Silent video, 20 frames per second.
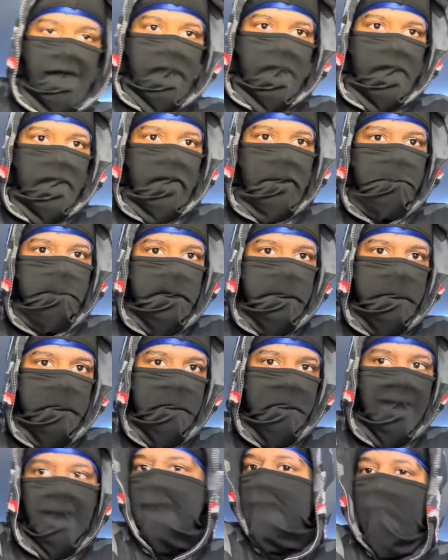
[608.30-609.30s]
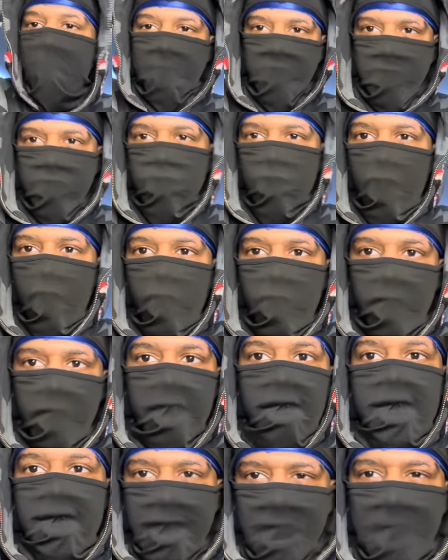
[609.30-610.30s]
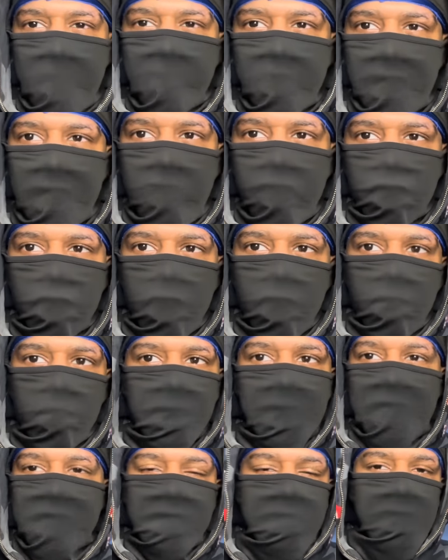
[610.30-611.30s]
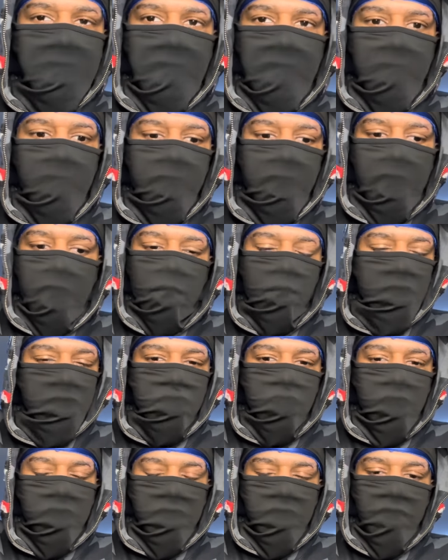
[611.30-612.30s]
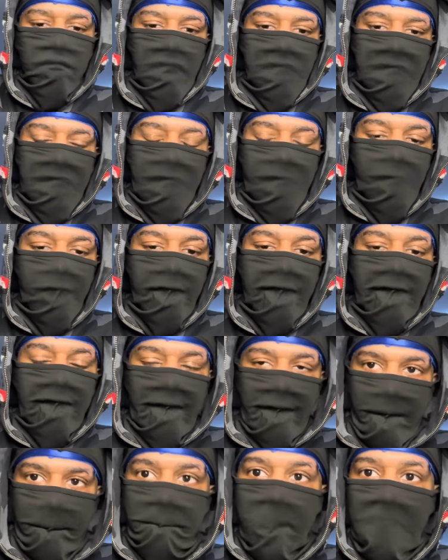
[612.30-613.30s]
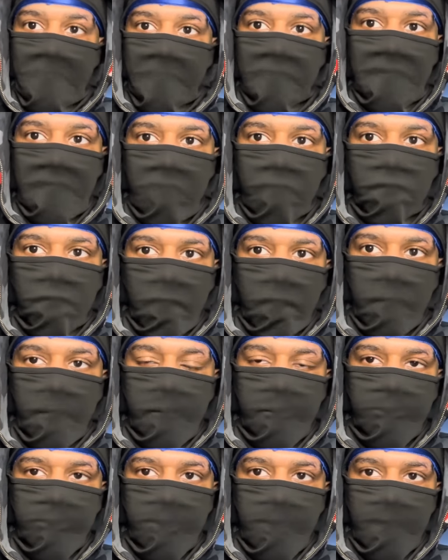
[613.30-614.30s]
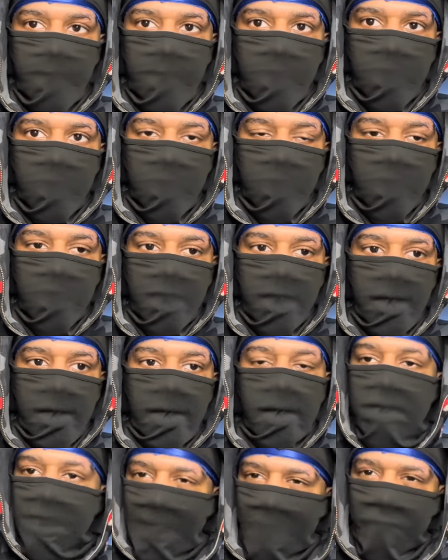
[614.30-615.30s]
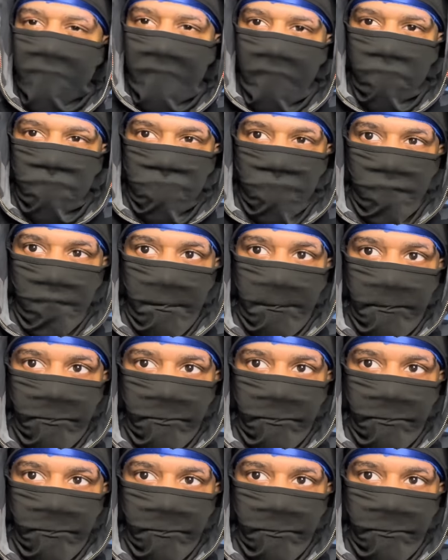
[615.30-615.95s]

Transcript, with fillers: um, I'm gonna just call her and I'm gonna let her know. Not today. I don't want to talk to her right now. But I'm gonna let her know that we need to talk.